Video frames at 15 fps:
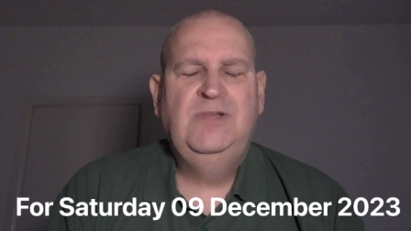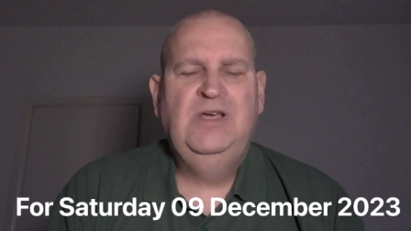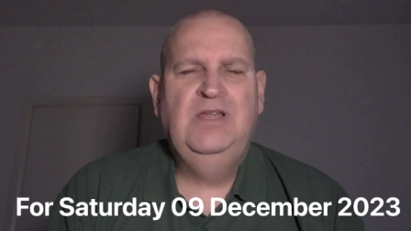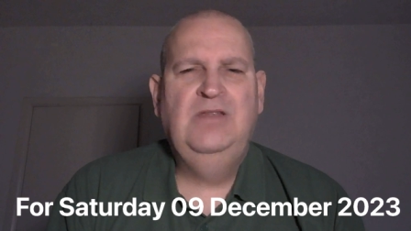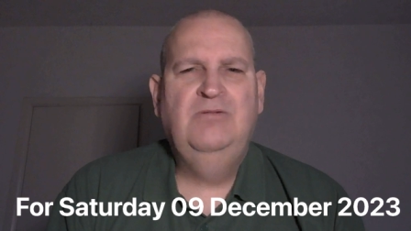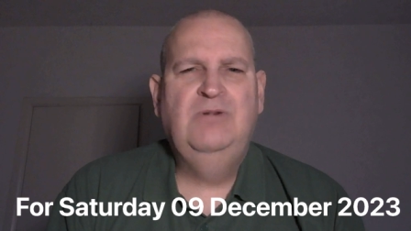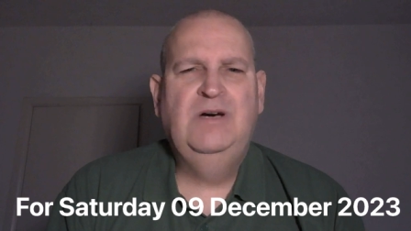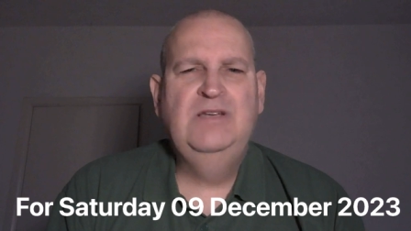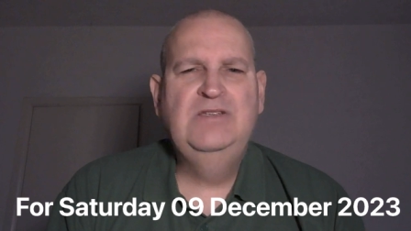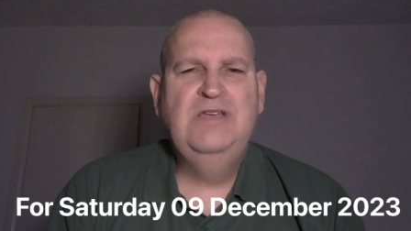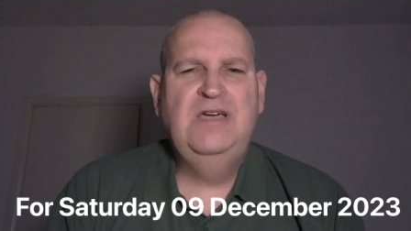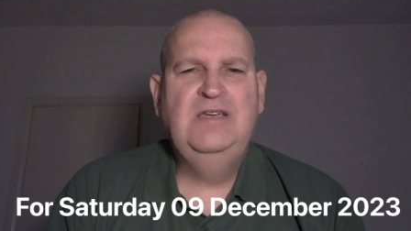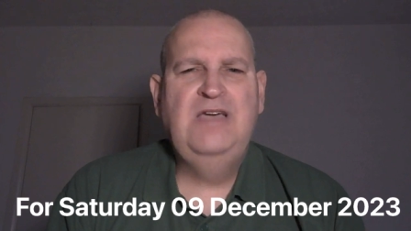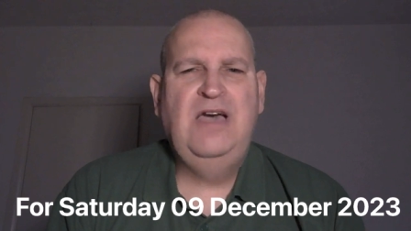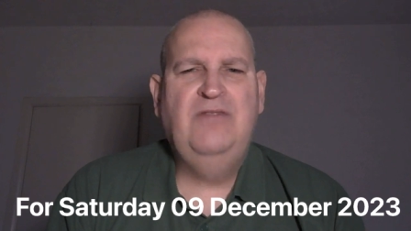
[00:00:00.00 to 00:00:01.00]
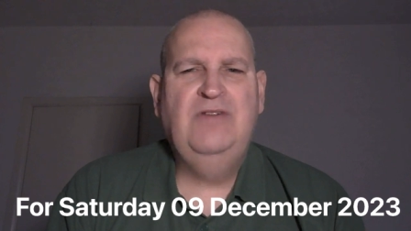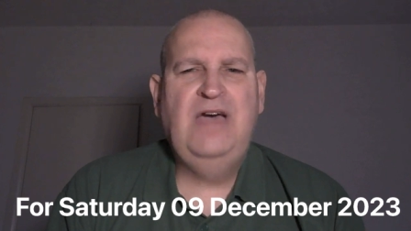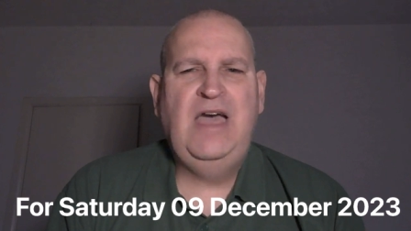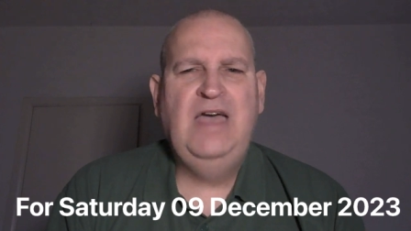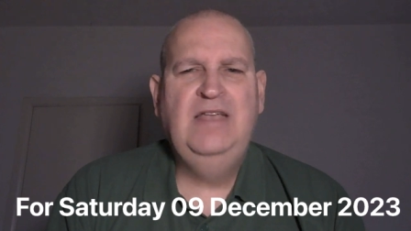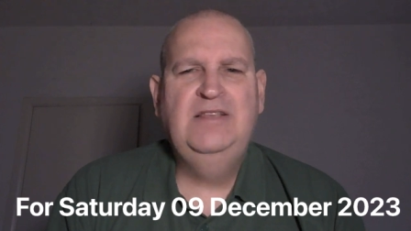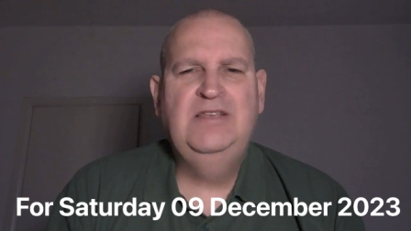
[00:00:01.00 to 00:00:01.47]
Otherwise, I have
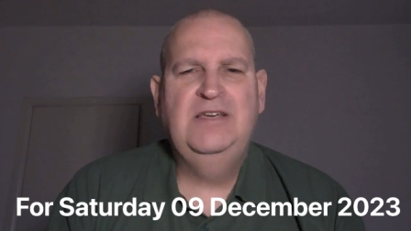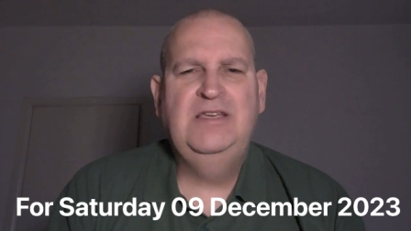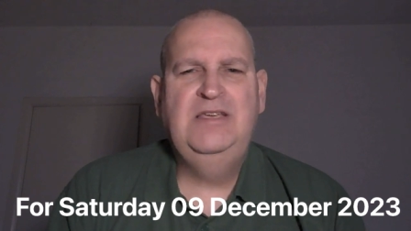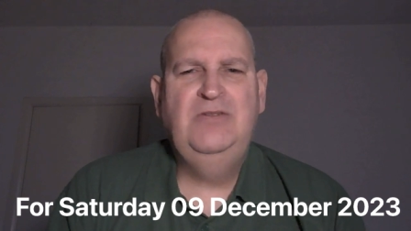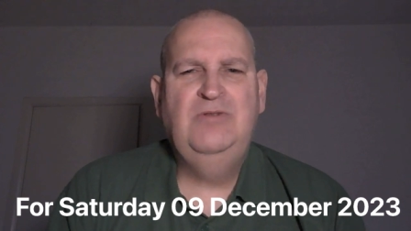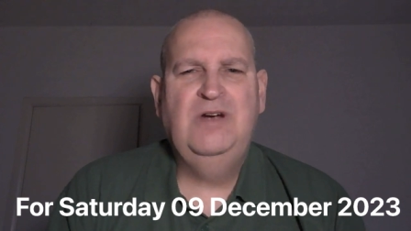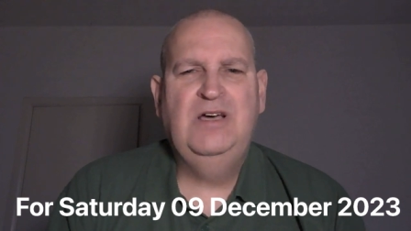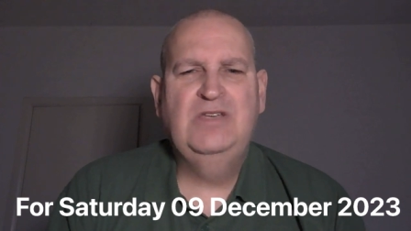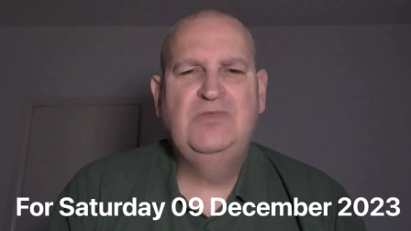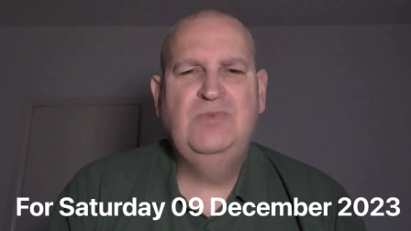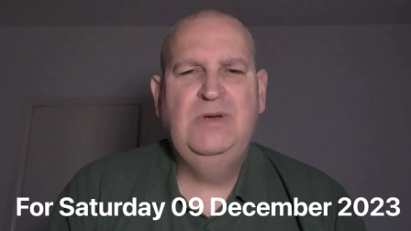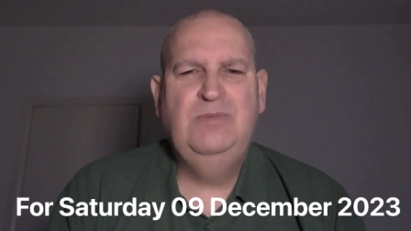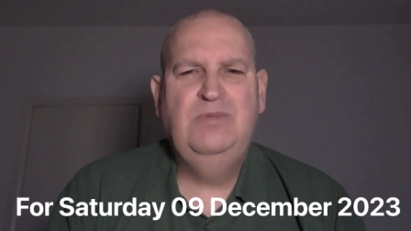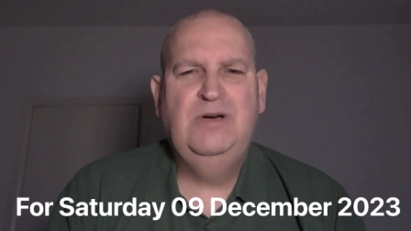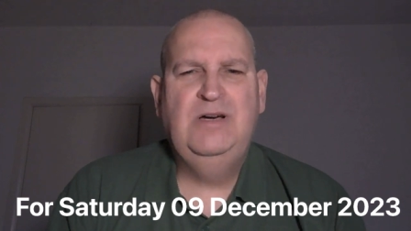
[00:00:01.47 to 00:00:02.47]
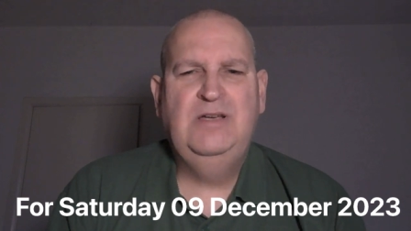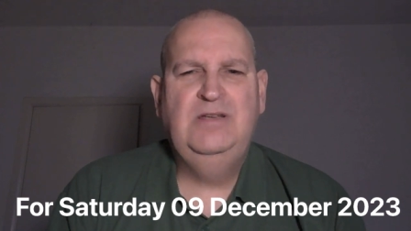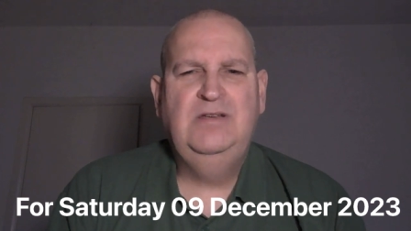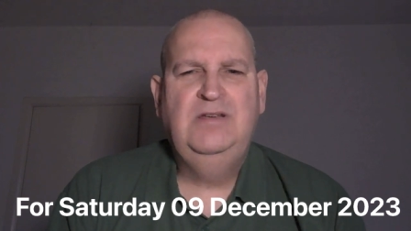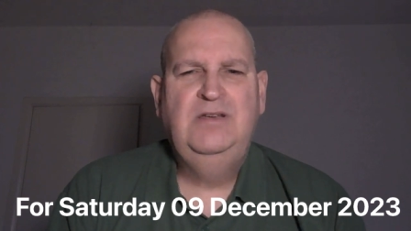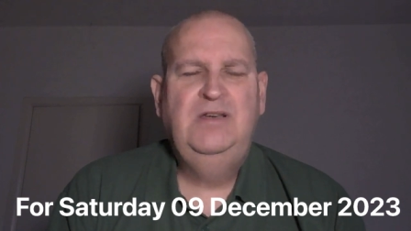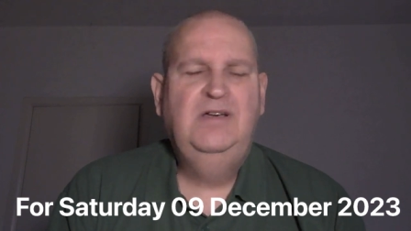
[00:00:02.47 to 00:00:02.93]
a dicky Raspberry Pi,